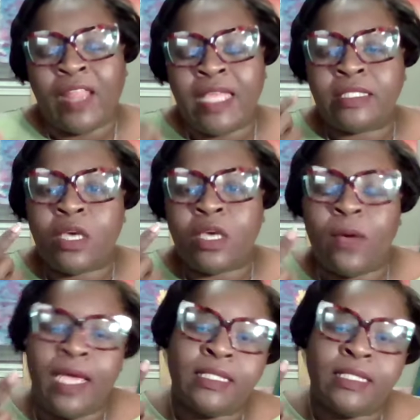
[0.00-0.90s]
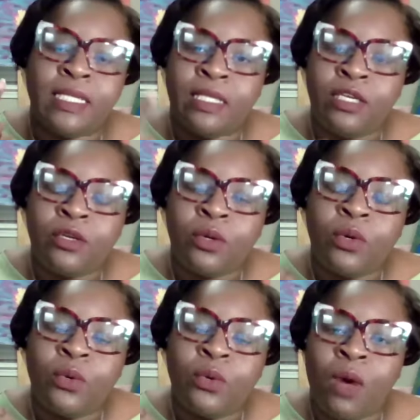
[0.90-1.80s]
And so as a leader
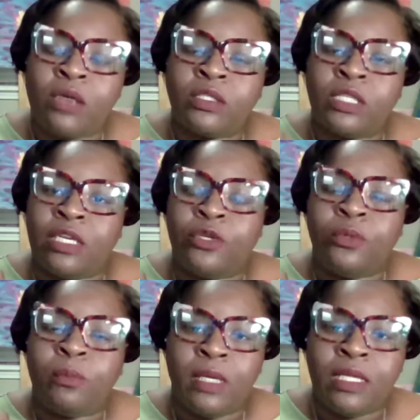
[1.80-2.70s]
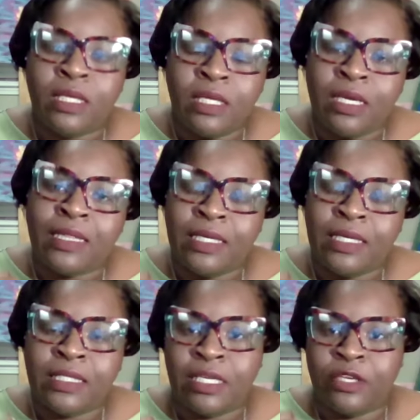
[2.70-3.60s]
who walks in humility and
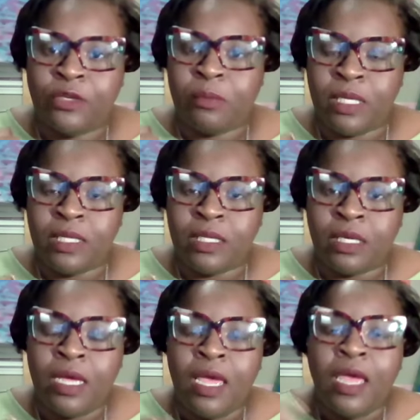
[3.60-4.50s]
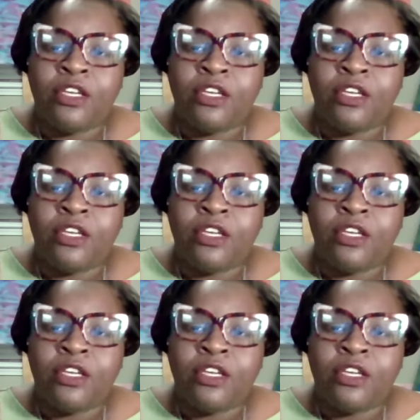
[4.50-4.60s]
leads in humility,